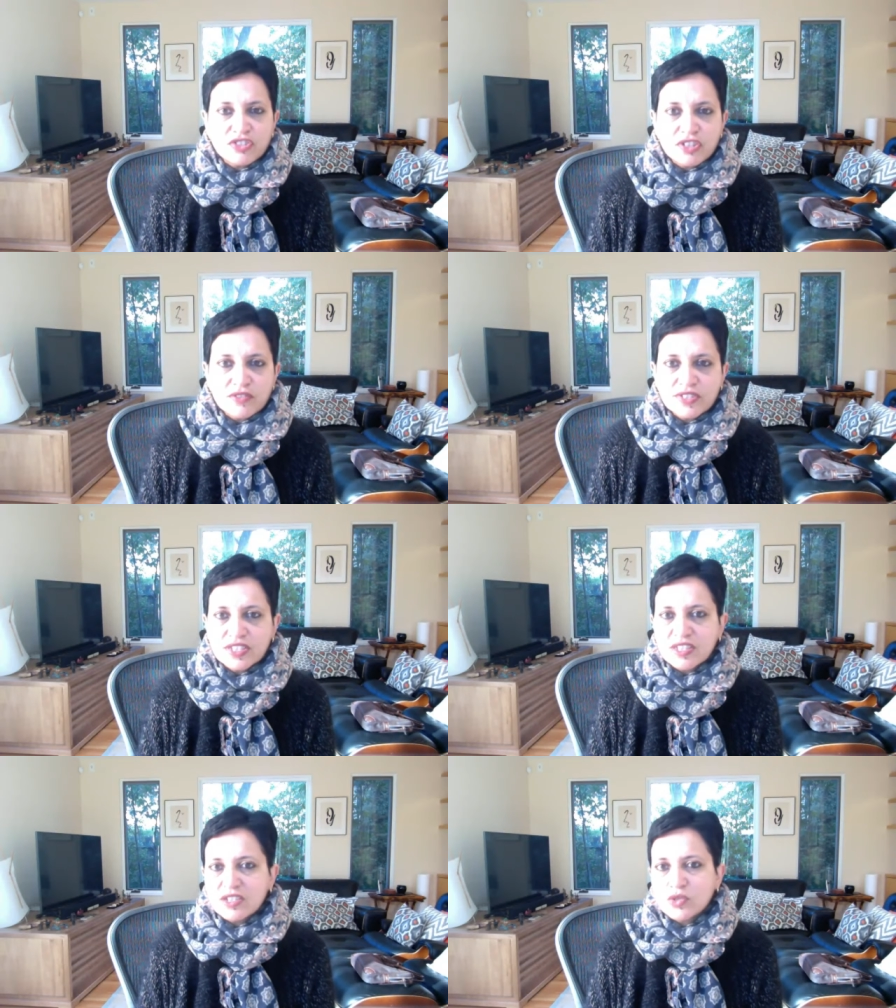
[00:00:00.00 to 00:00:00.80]

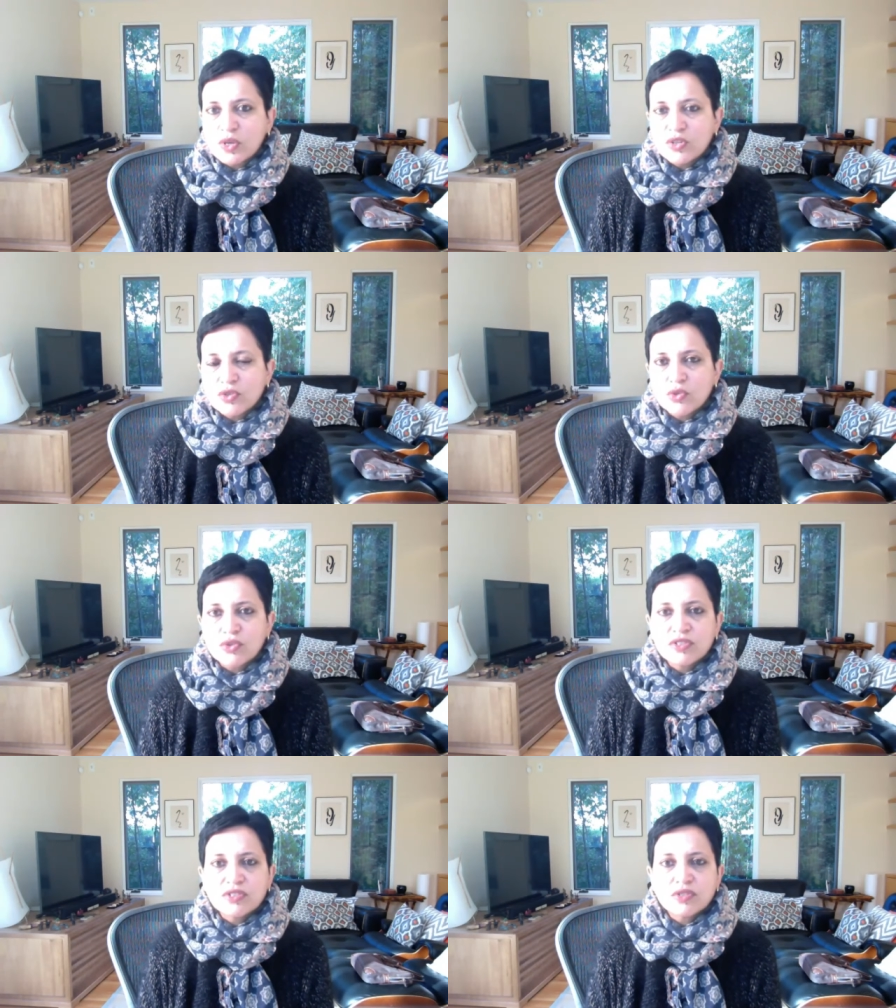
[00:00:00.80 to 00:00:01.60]
services to
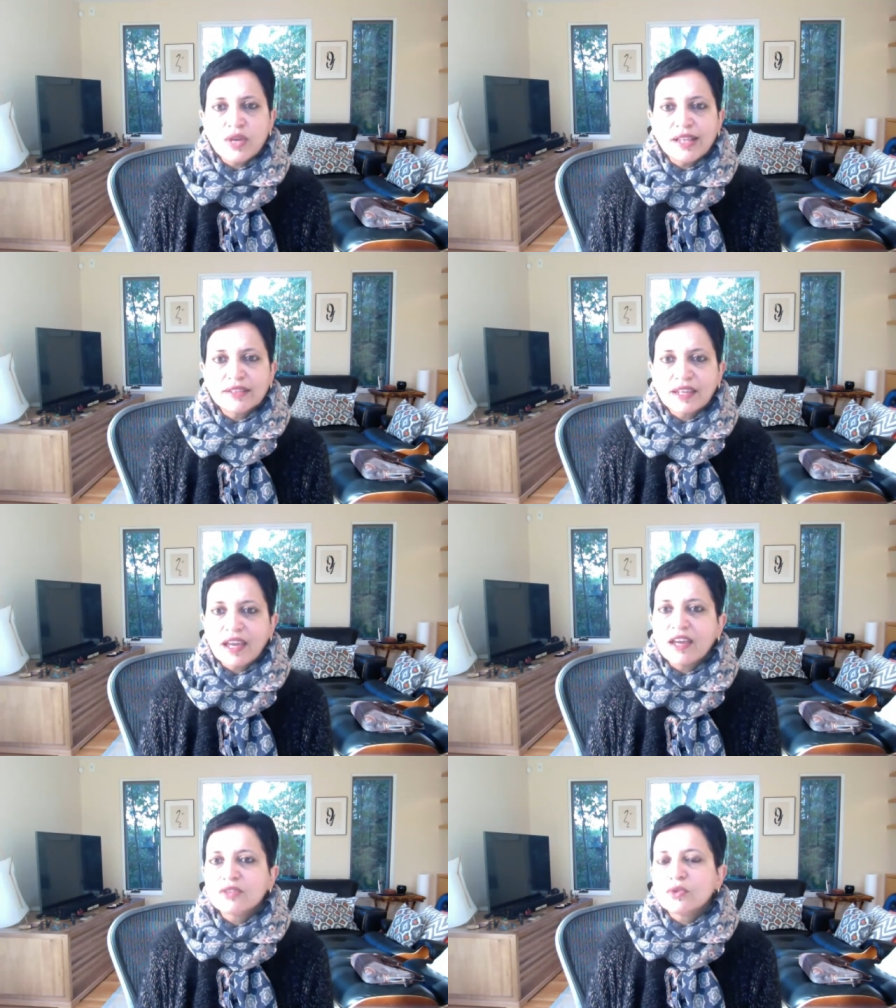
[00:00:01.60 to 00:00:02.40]
insurance to
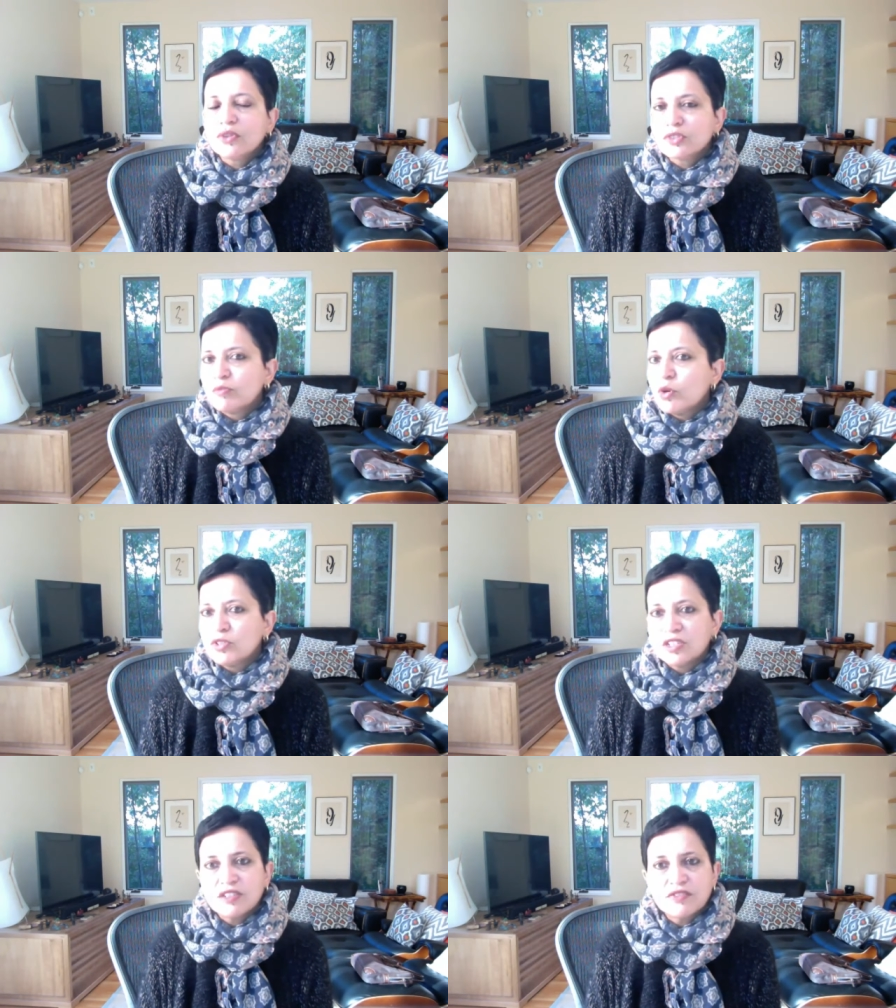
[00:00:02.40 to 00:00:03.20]
healthcare to
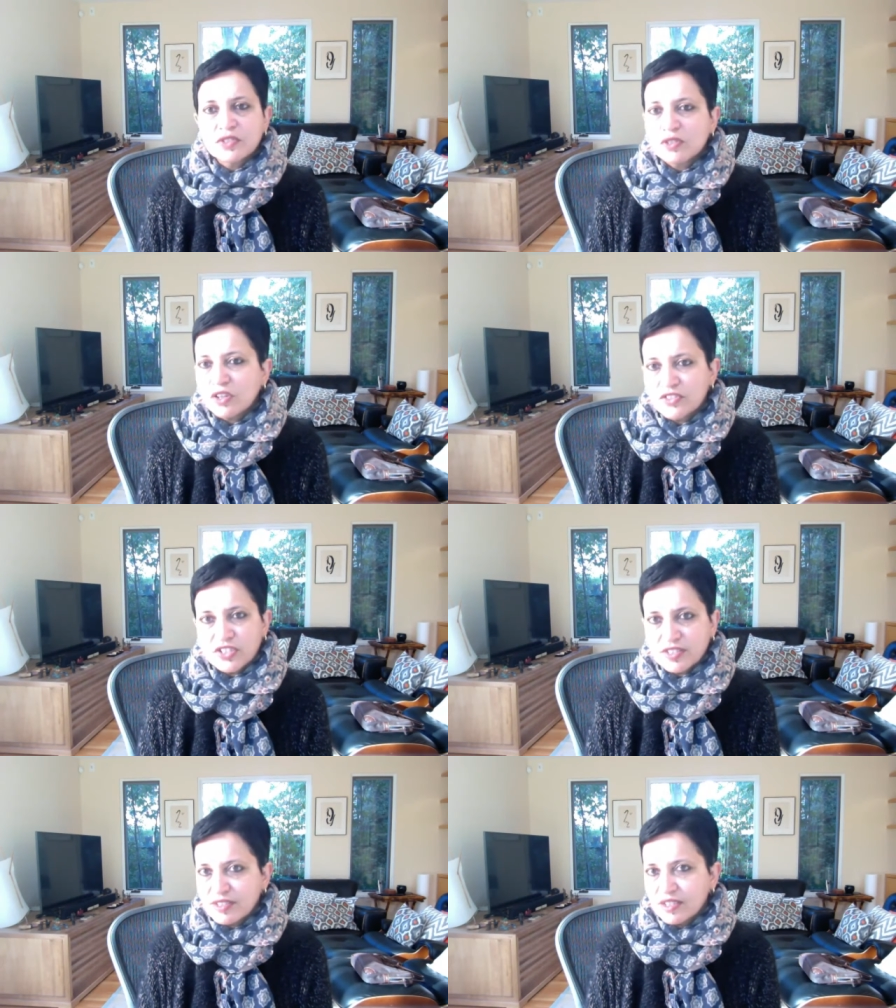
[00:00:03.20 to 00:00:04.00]
automotive to
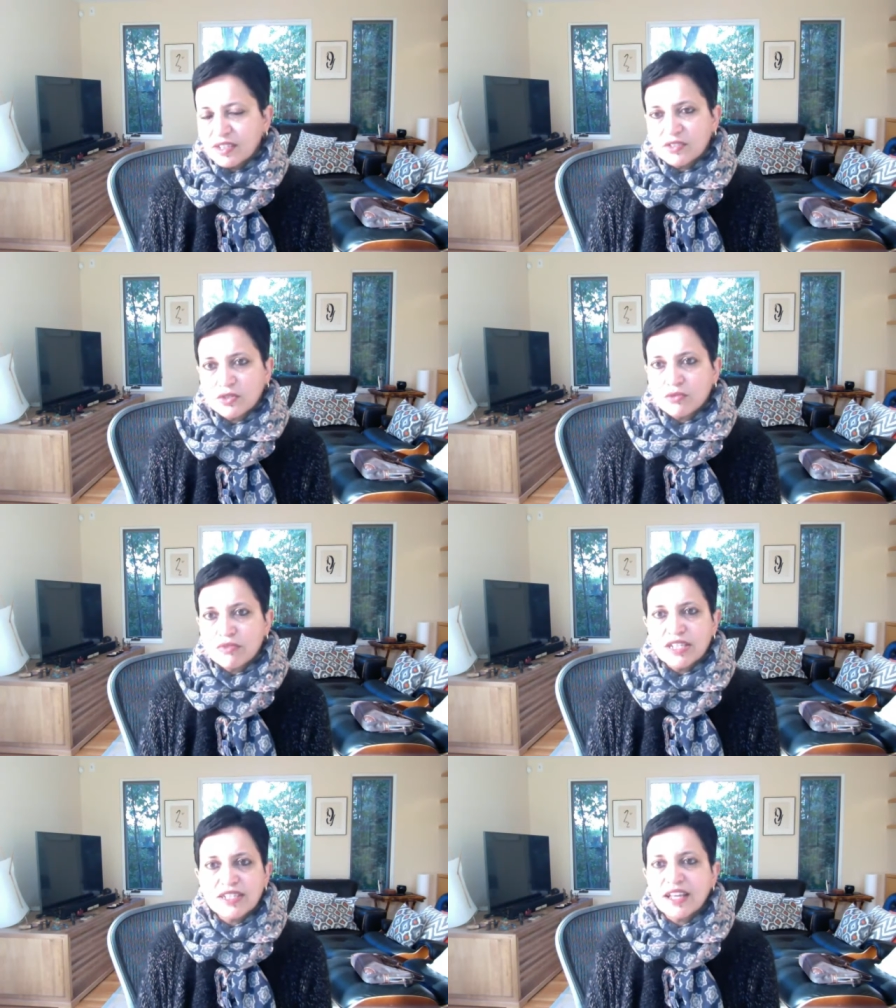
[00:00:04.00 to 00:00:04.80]
logistics to
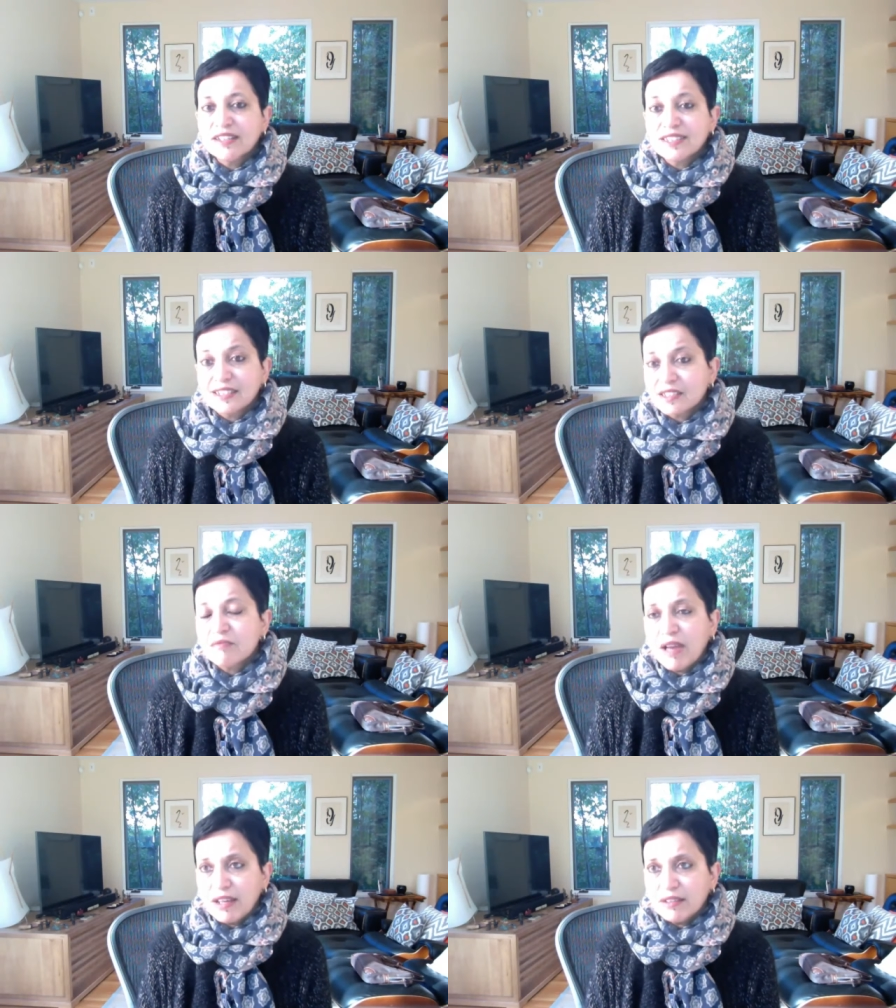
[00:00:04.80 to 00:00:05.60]
retail. It doesn't
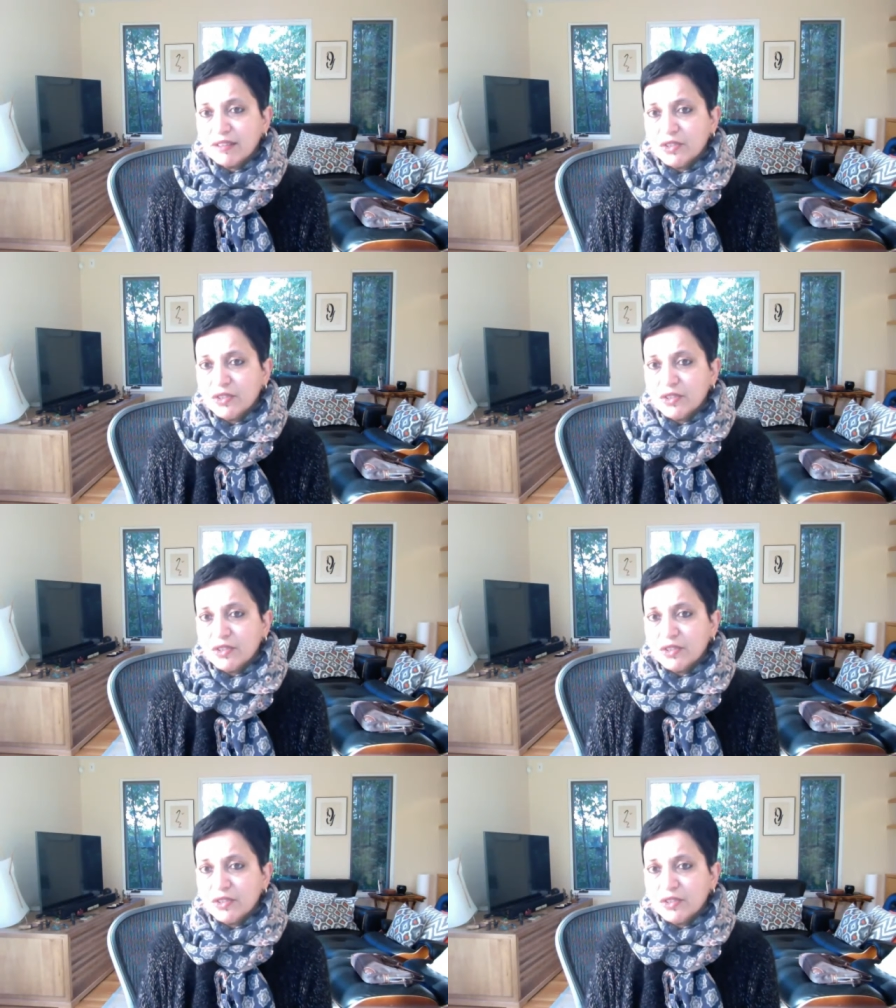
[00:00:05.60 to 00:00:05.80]
matter.